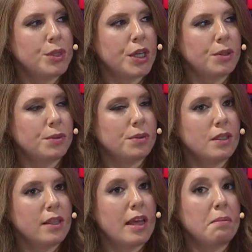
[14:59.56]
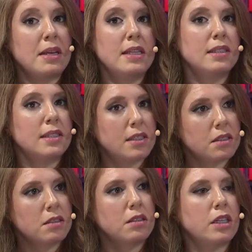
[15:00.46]
So that means,
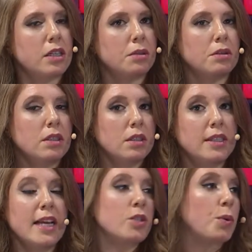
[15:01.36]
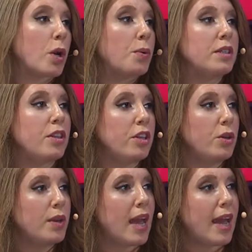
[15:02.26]
yes, we're going to the
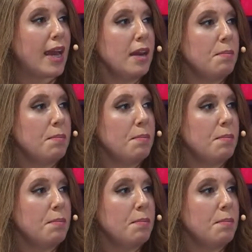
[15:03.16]
UK,